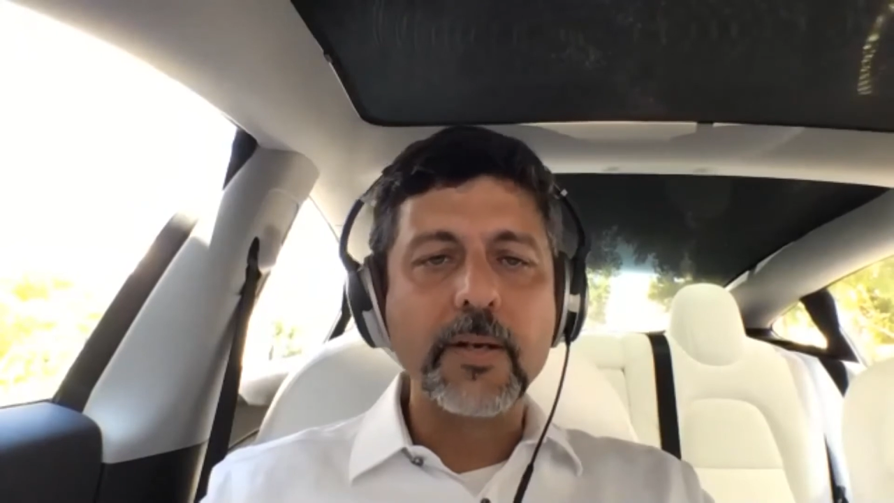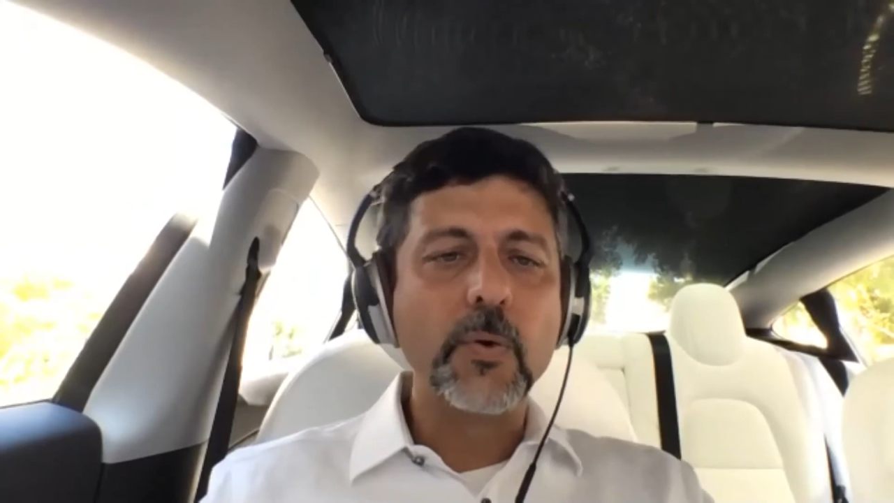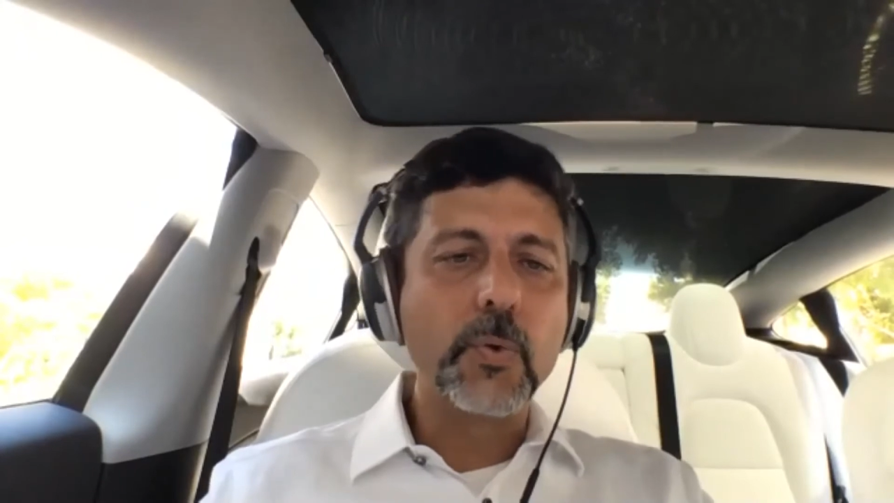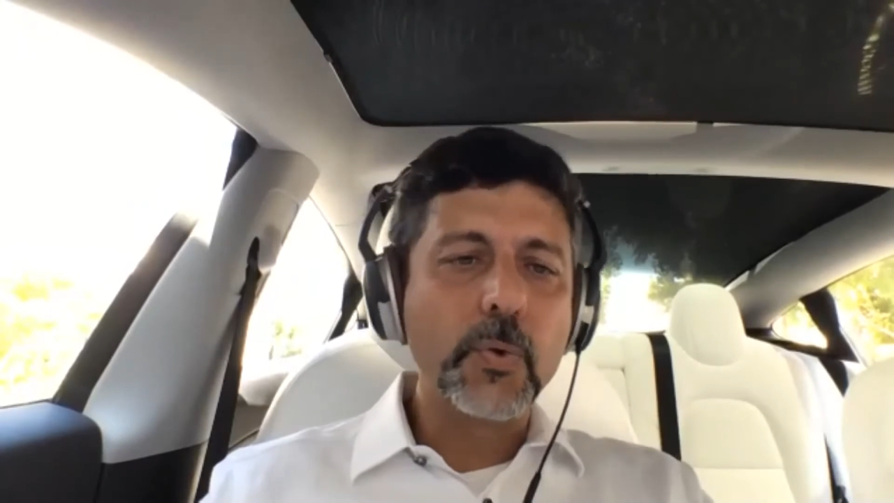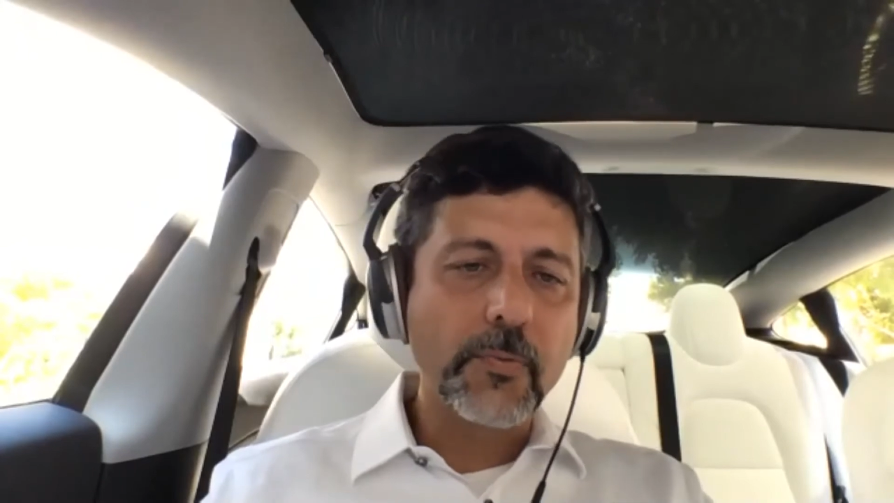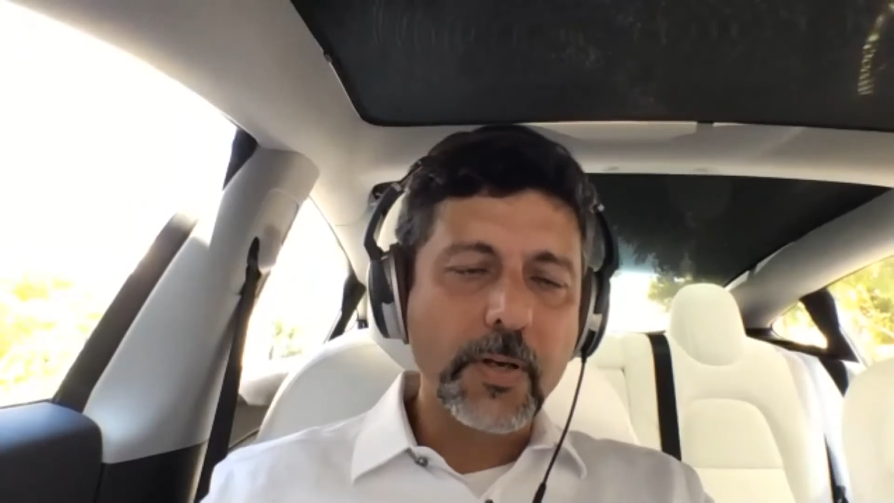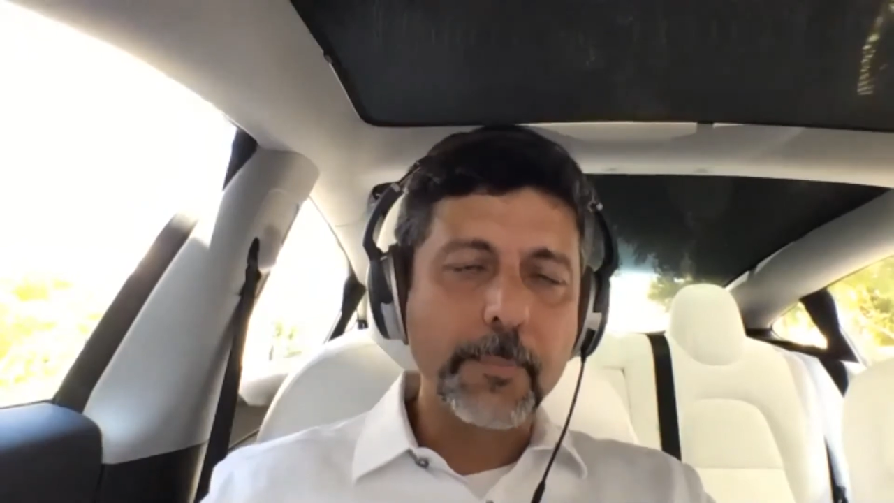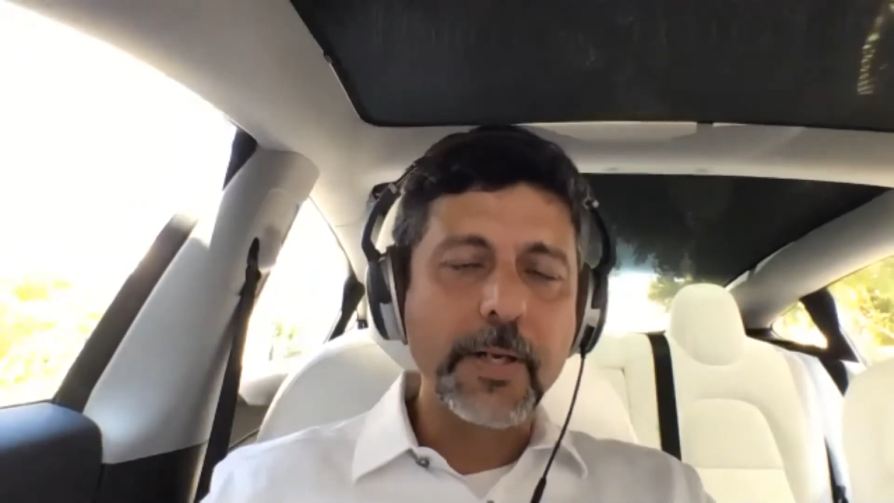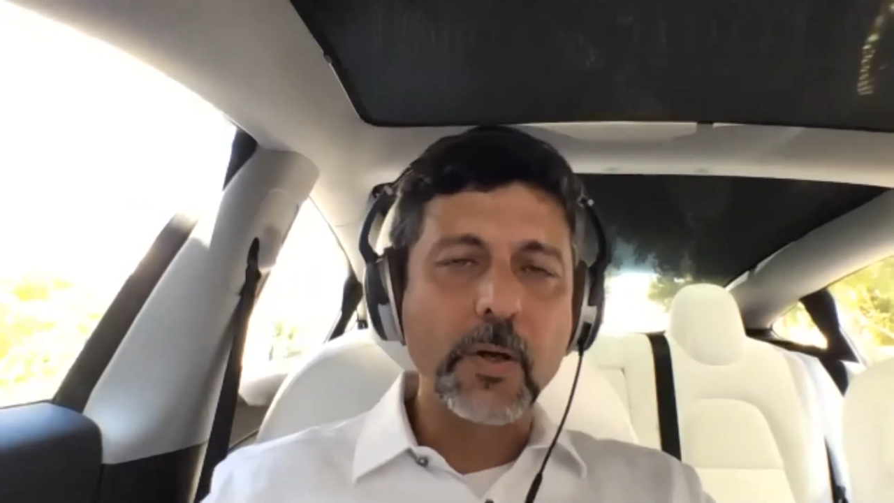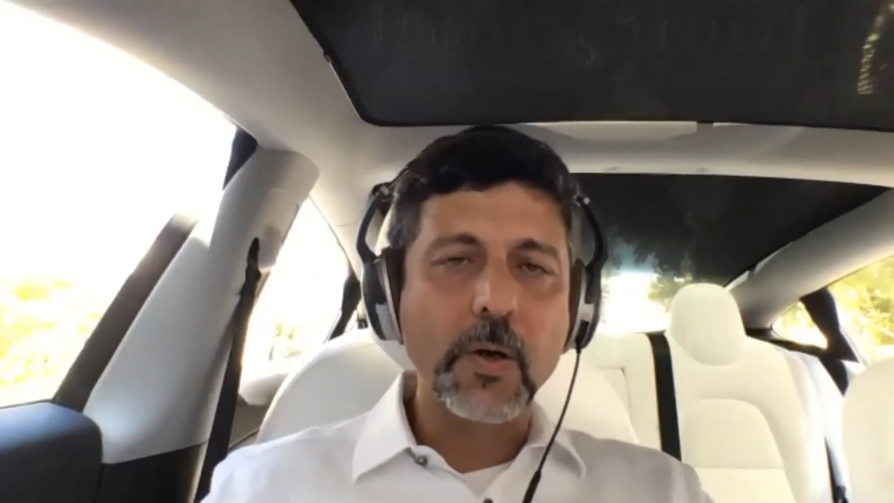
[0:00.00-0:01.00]
who you have
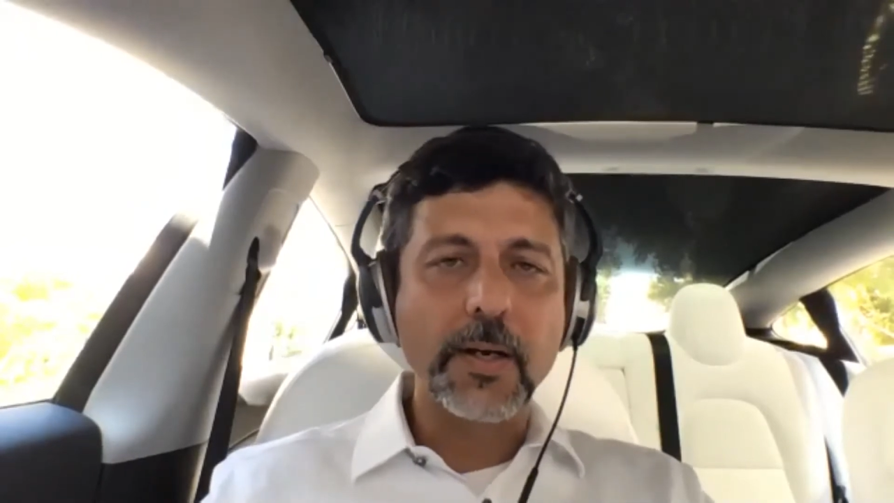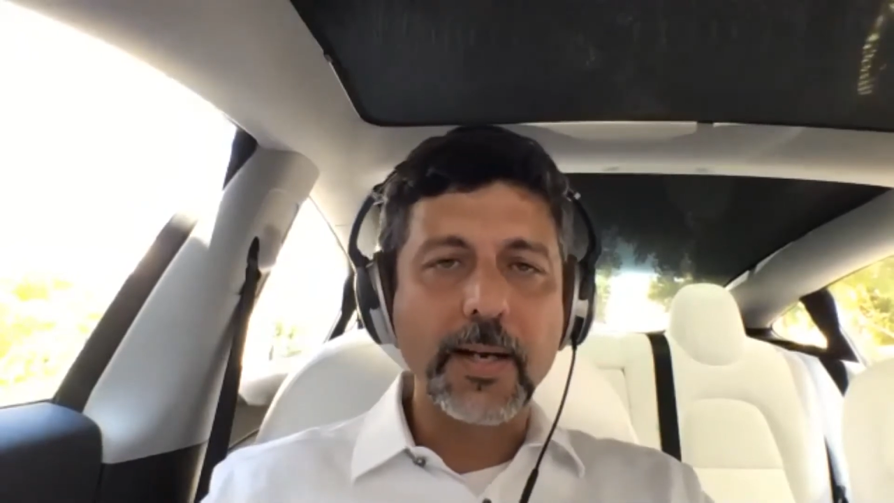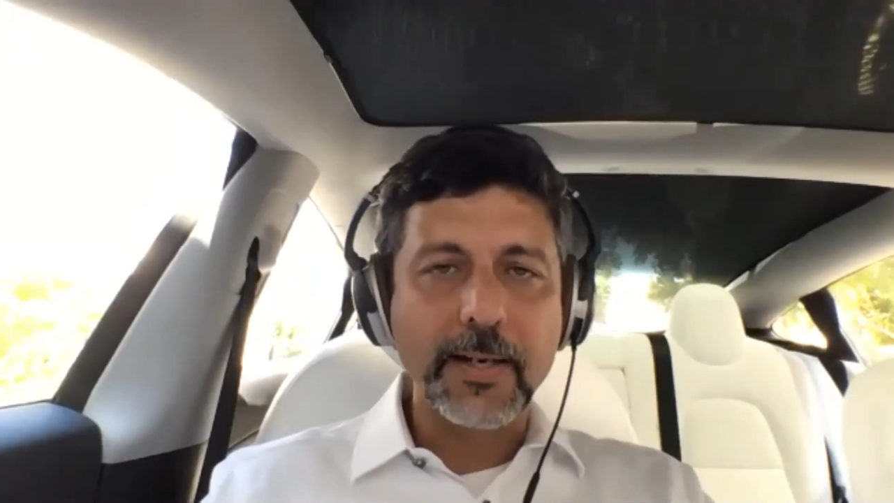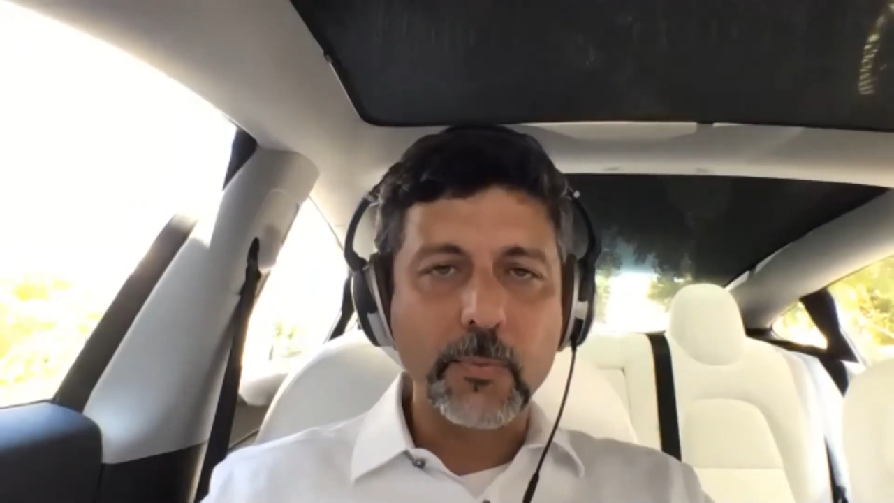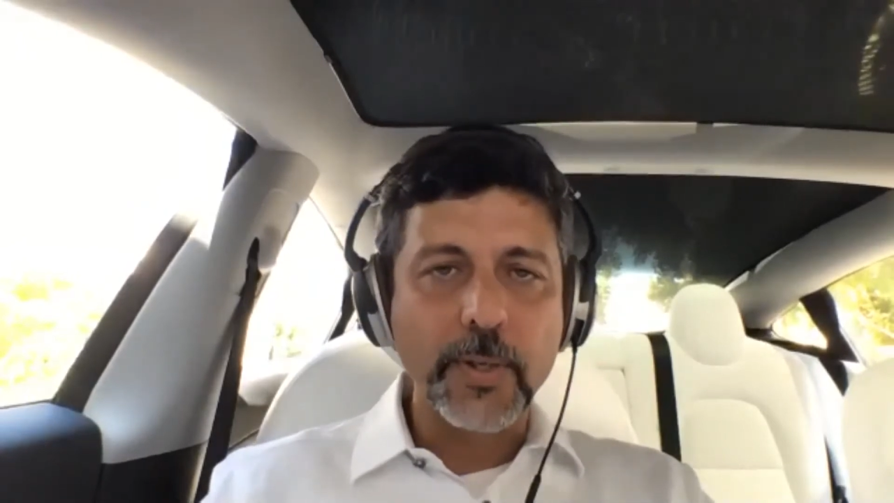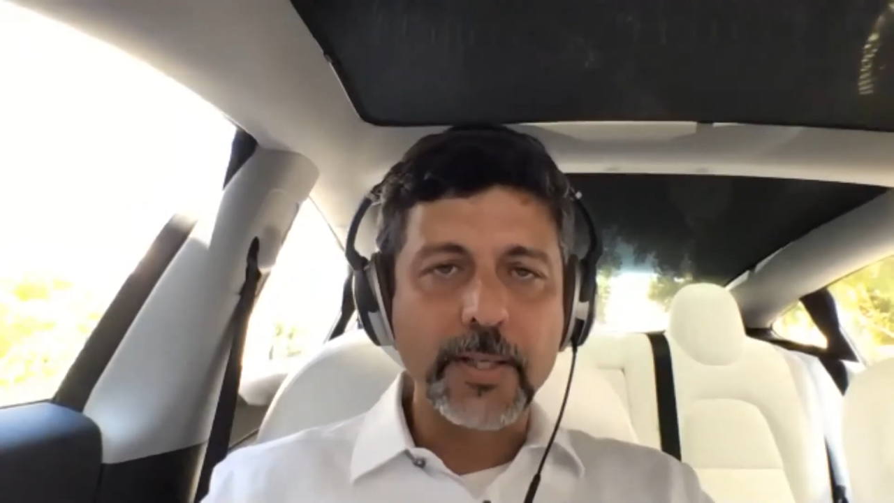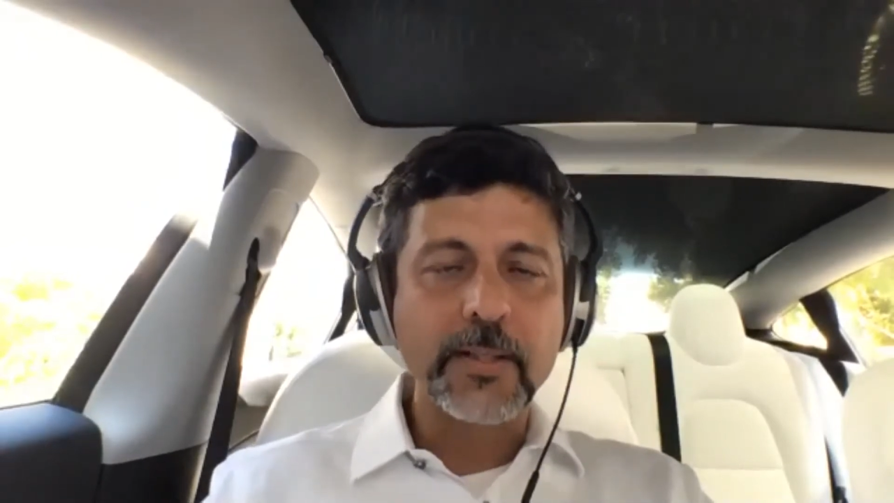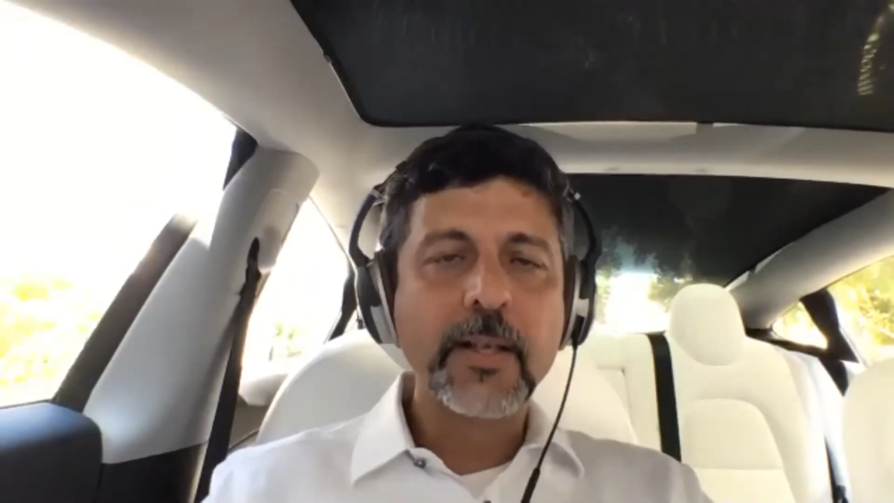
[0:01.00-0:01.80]
come in contact with,